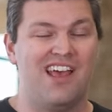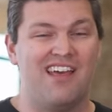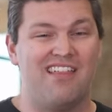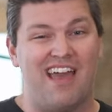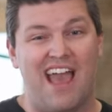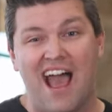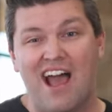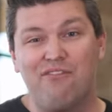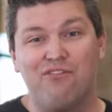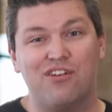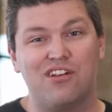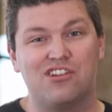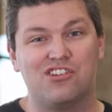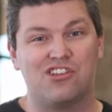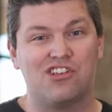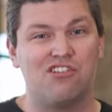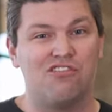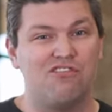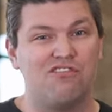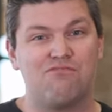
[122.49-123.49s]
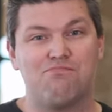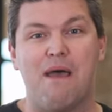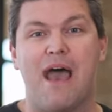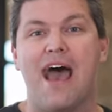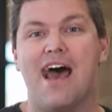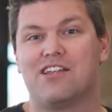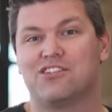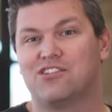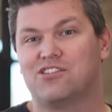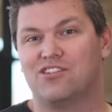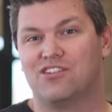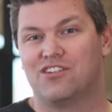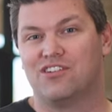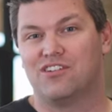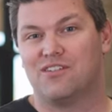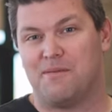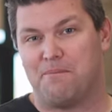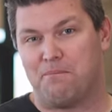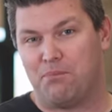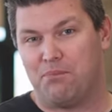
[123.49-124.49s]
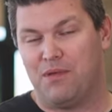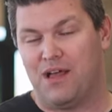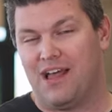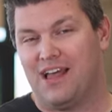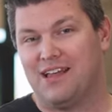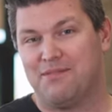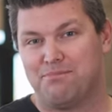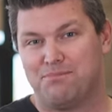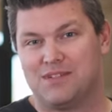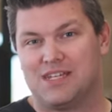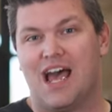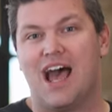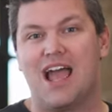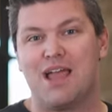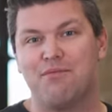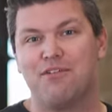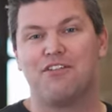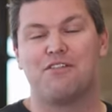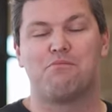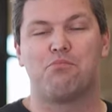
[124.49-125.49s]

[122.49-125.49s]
The average youth pastor uh, time of